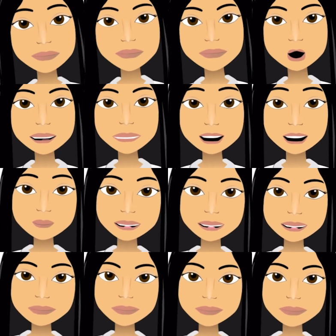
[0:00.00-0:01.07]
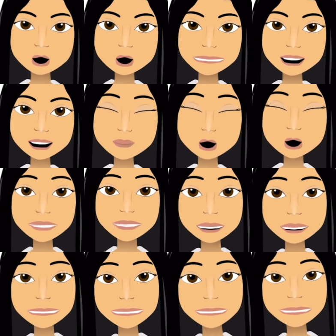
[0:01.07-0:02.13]
For example, we remove the
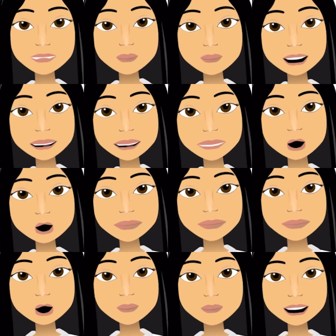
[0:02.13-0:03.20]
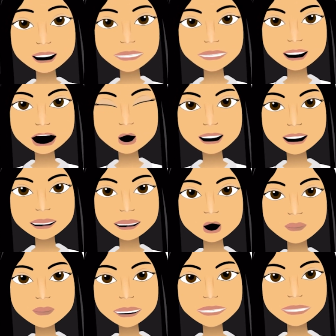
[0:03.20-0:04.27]
E from argue to make the noun
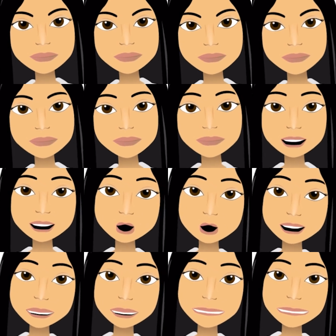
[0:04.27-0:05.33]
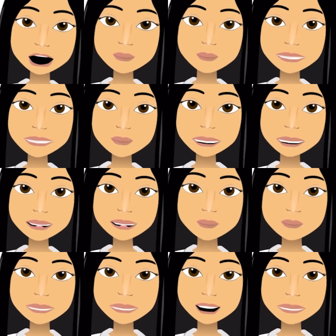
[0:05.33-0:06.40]
argument. A very common spelling
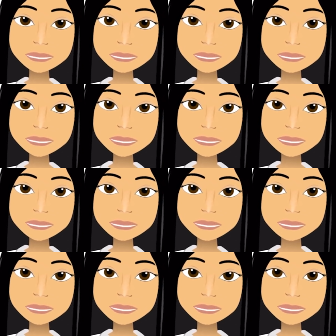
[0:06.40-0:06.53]
mistake